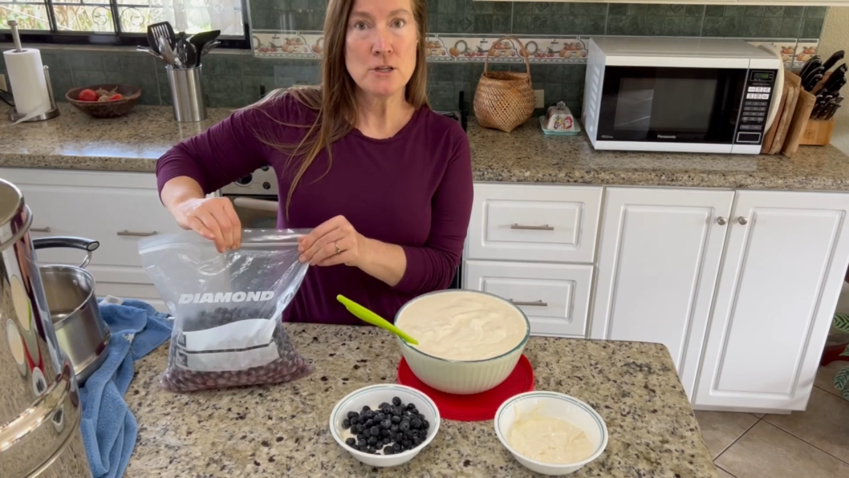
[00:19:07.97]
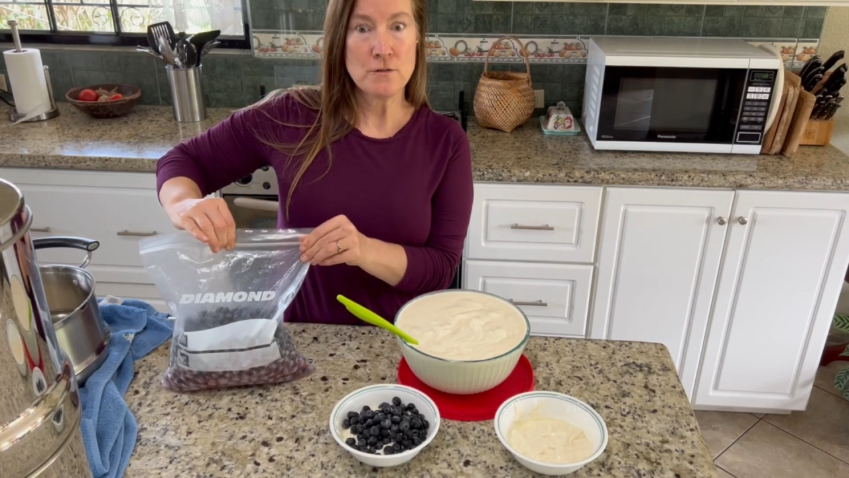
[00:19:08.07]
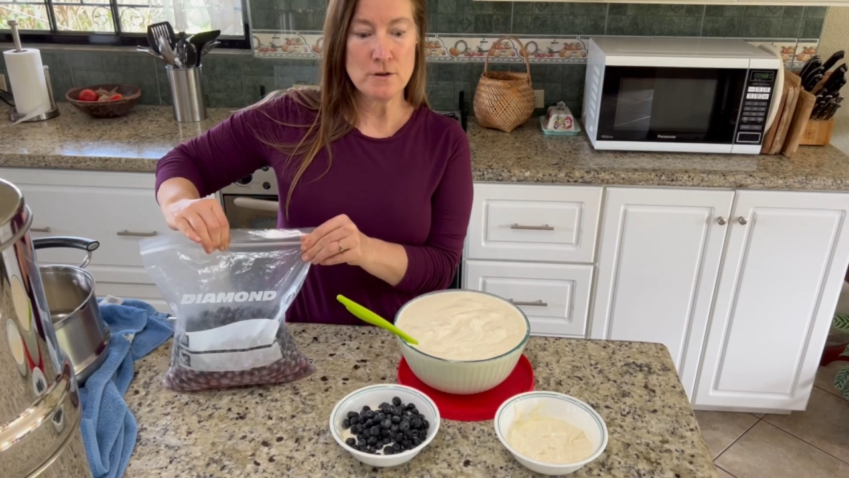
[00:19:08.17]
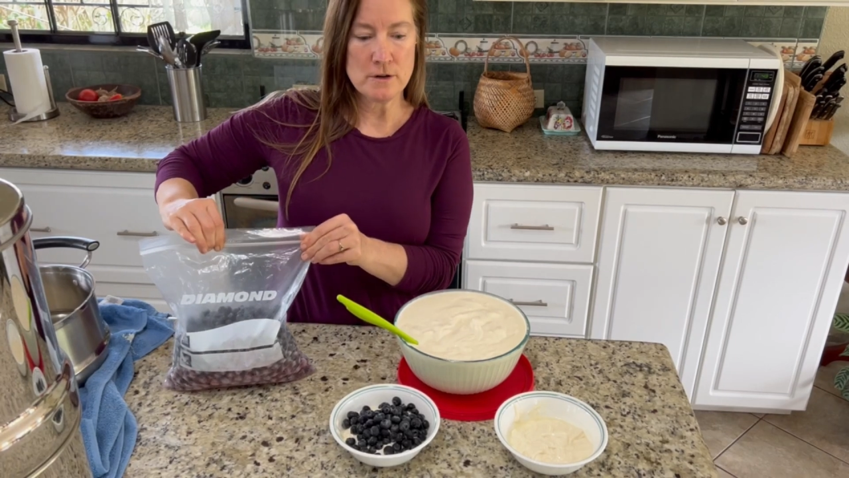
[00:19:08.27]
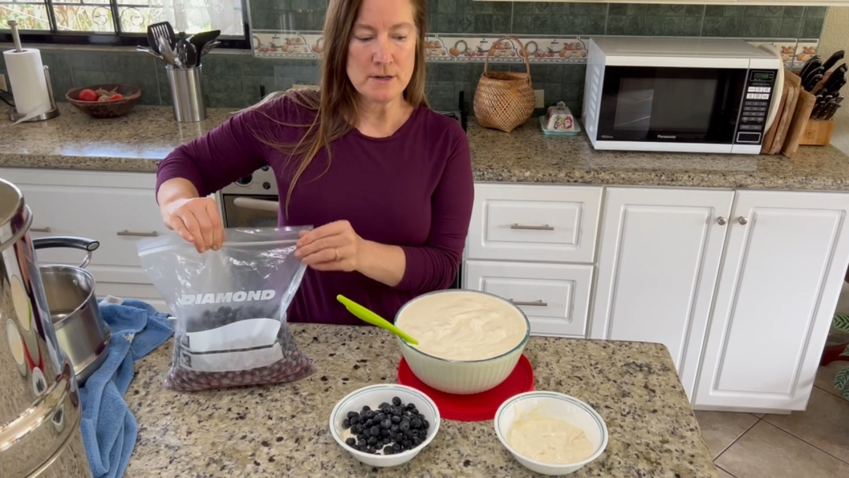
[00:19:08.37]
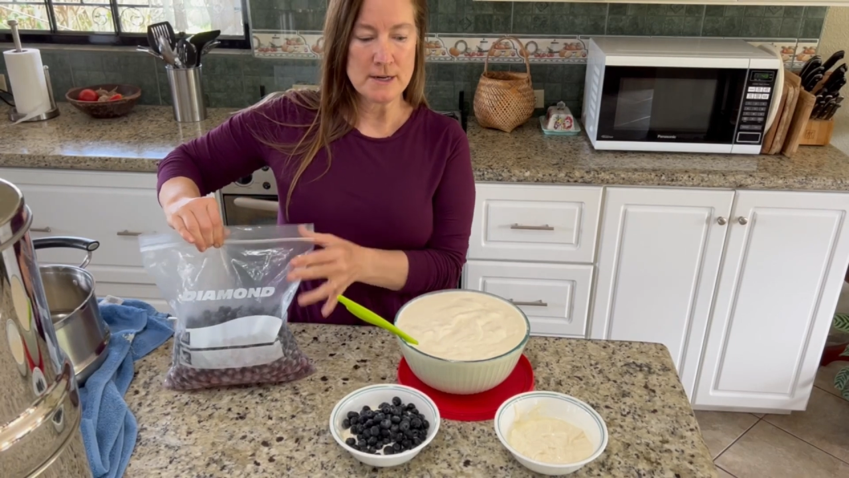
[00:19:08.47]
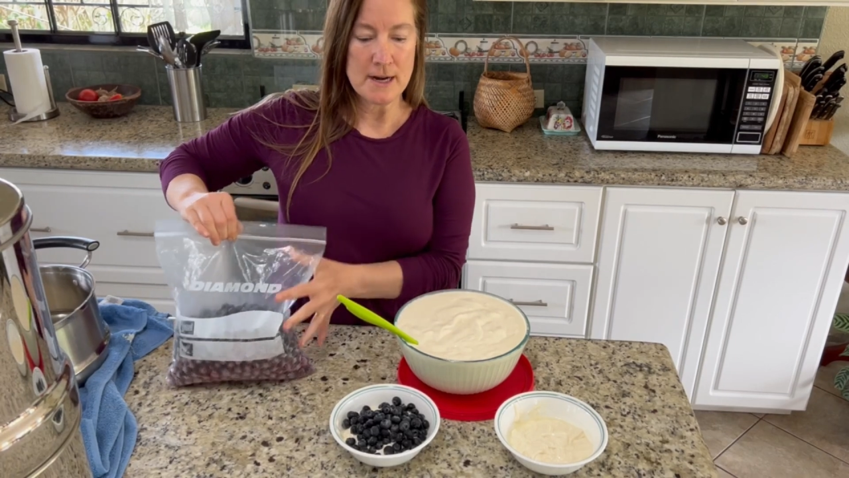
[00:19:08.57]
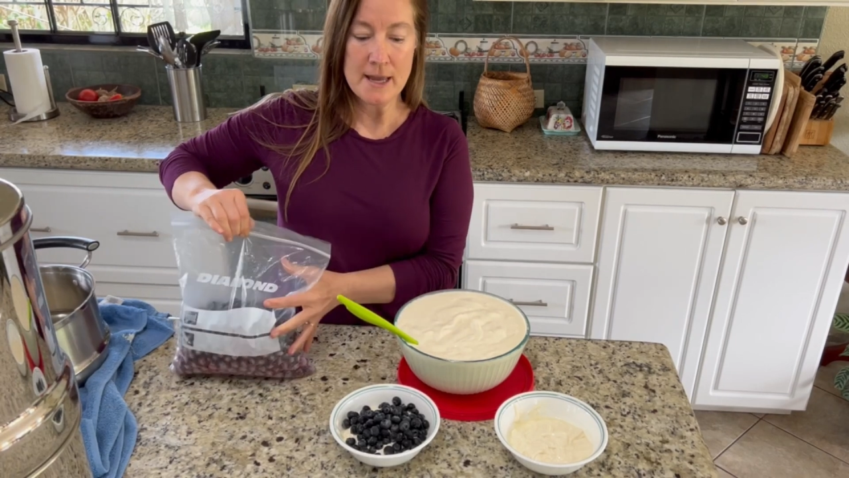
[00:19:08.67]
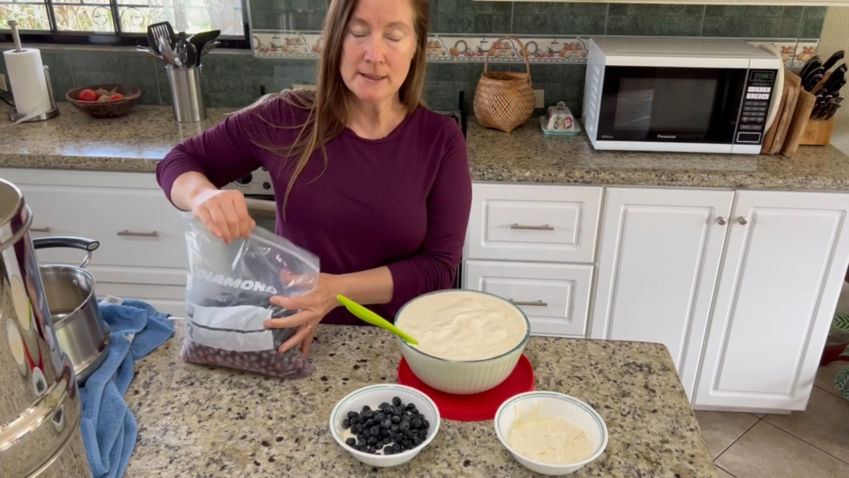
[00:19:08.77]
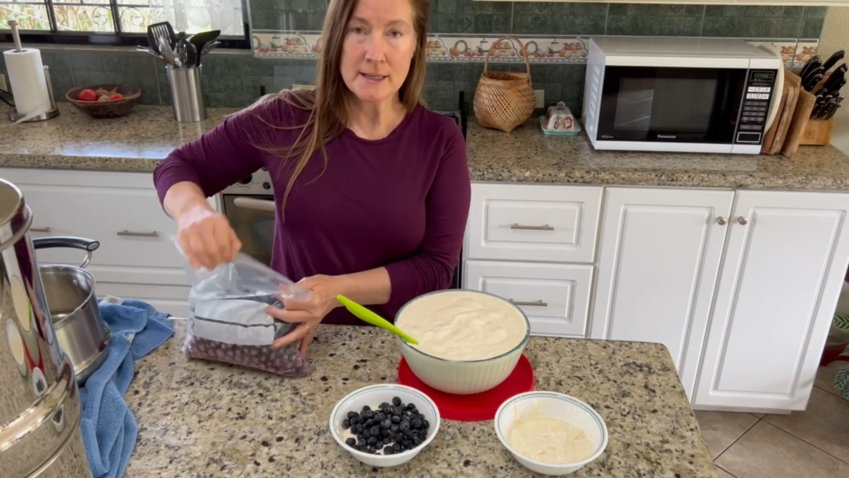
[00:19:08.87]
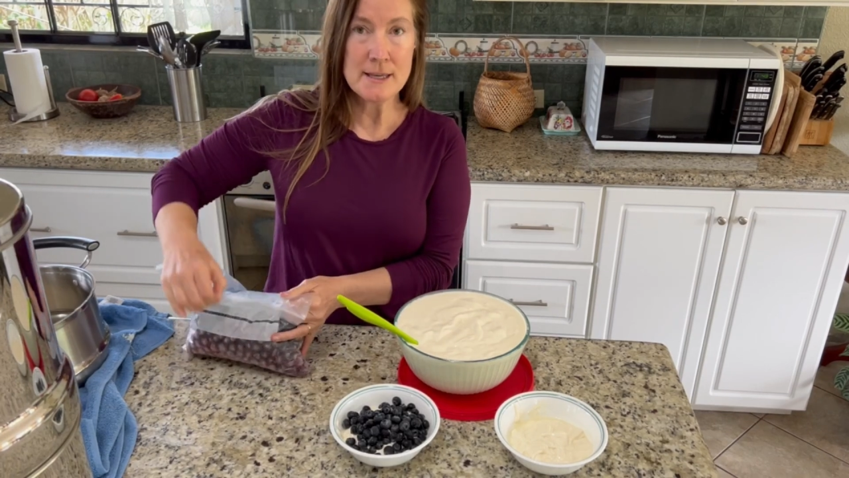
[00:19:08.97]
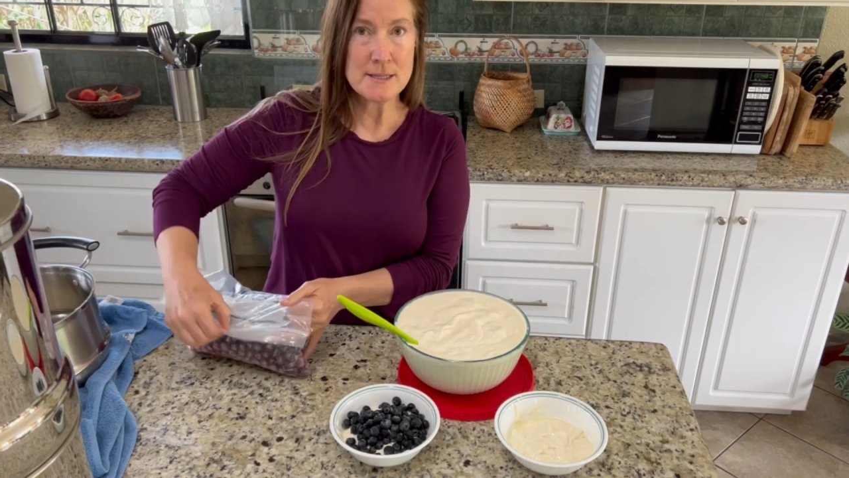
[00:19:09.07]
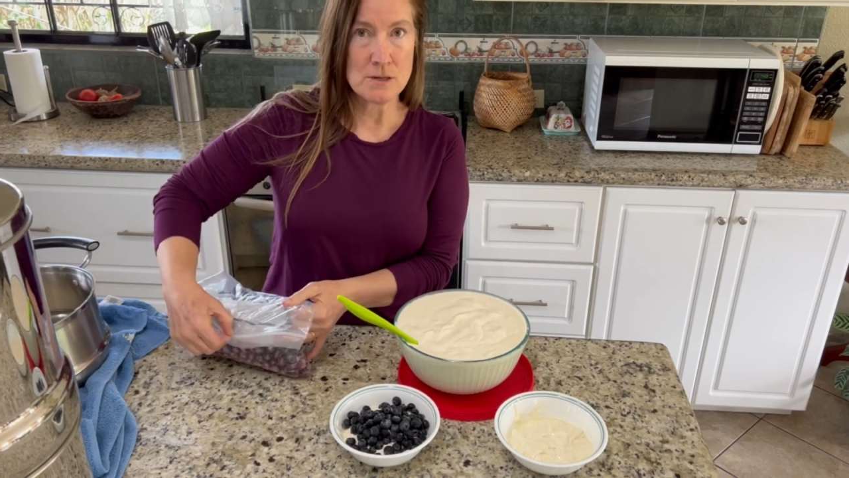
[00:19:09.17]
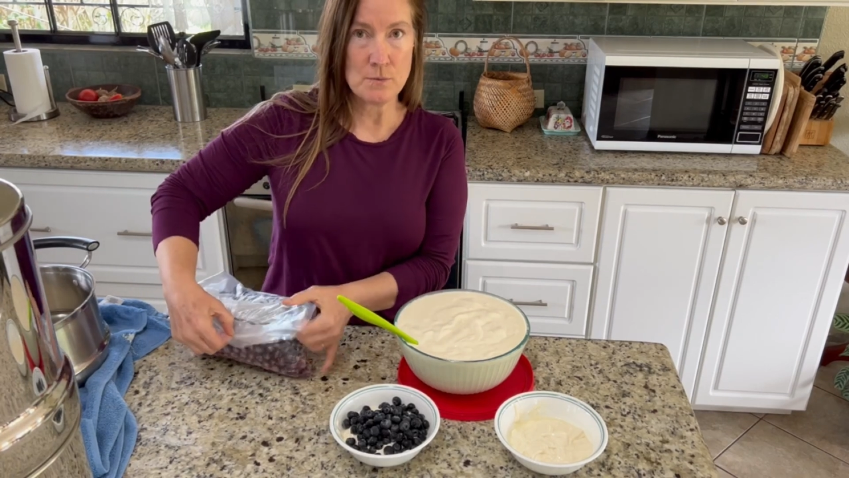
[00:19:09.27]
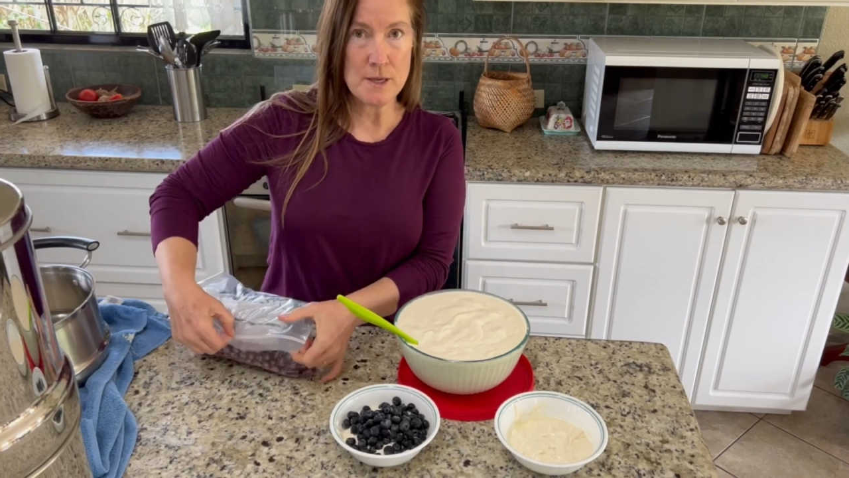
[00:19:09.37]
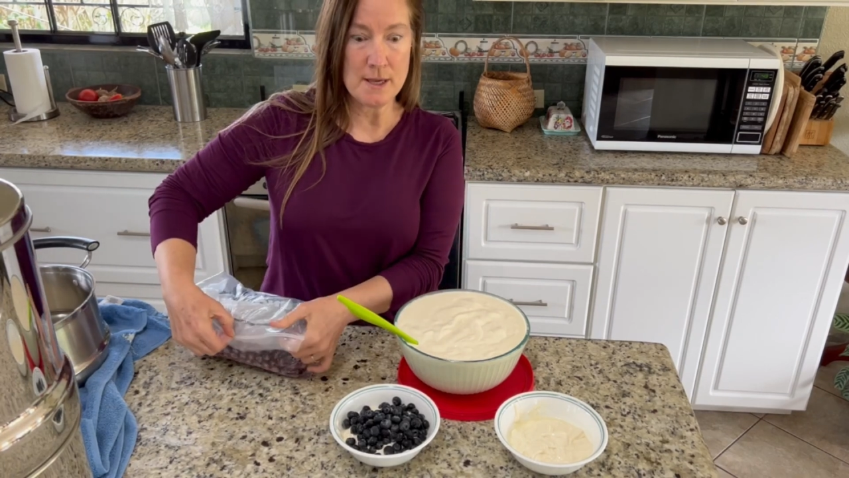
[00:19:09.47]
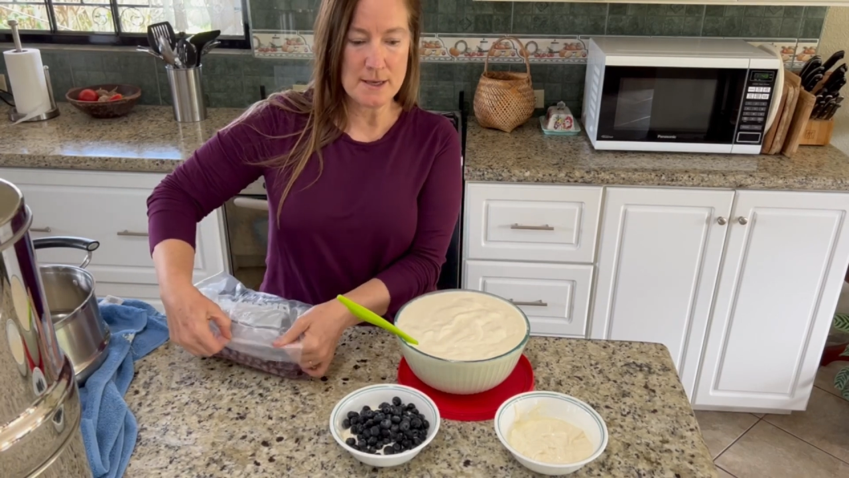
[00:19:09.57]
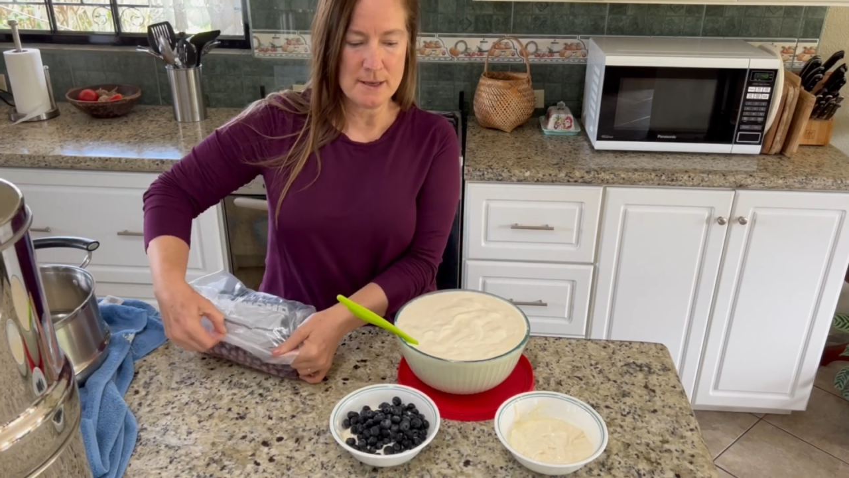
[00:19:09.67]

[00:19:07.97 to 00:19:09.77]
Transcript: for at least a week.